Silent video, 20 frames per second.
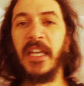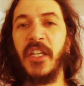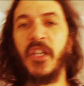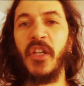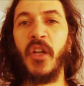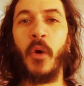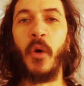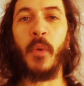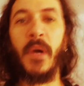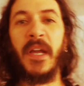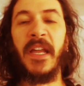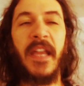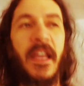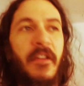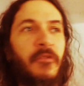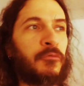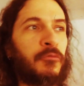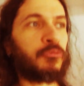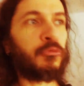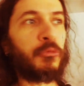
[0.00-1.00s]
you know
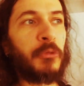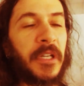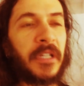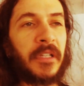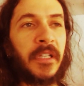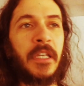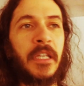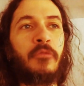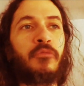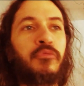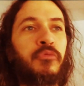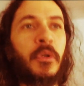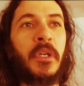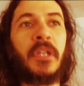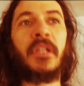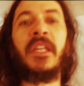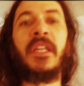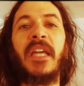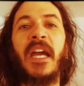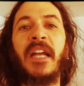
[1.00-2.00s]
really
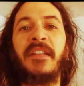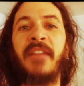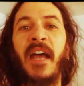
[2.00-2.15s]
really a